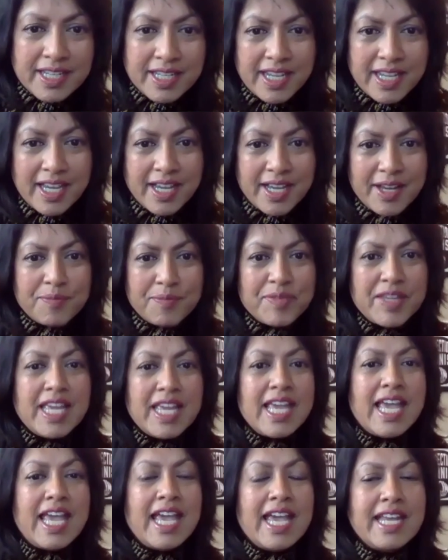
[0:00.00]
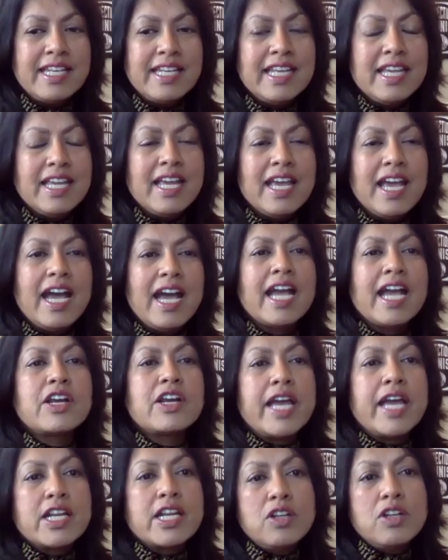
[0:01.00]
And
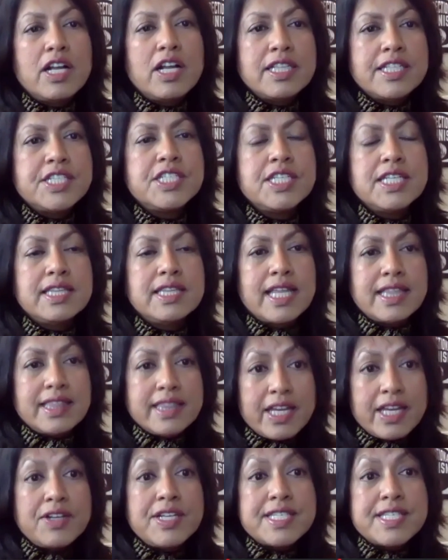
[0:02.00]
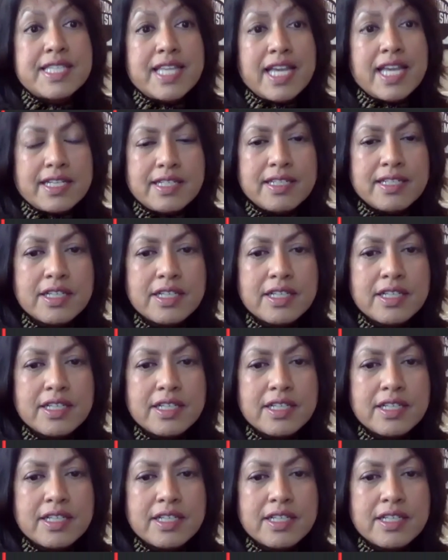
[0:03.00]
acknowledging that there is that